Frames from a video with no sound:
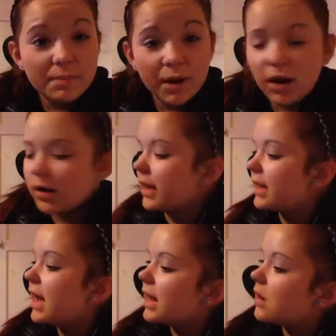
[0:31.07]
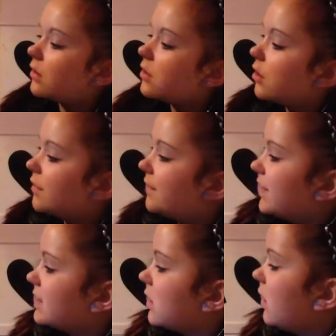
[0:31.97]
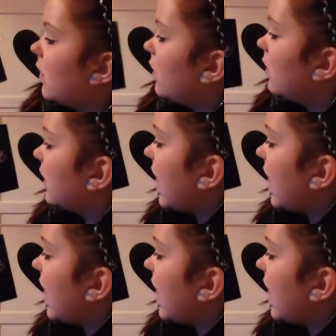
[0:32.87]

and Bargain. I got the Visco